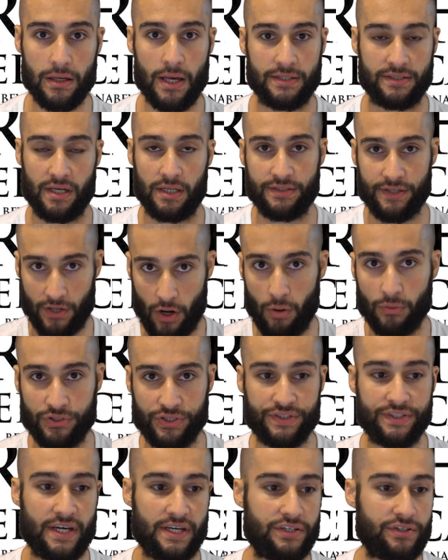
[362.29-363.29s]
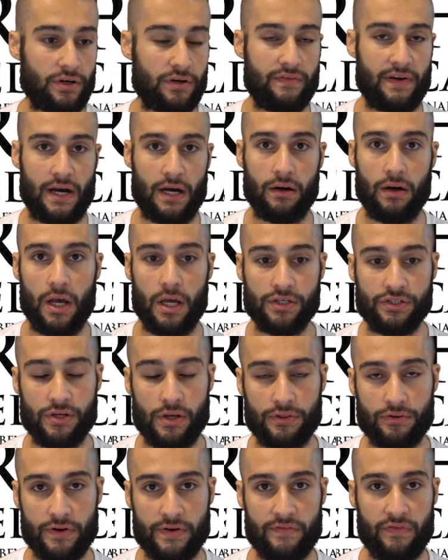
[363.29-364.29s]
as a coach and teacher of our
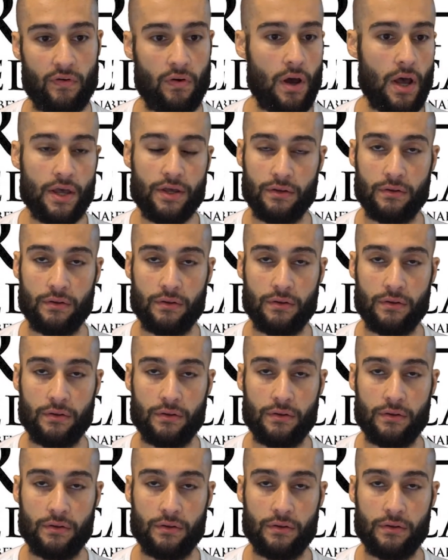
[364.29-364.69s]
Cert 3 and 4,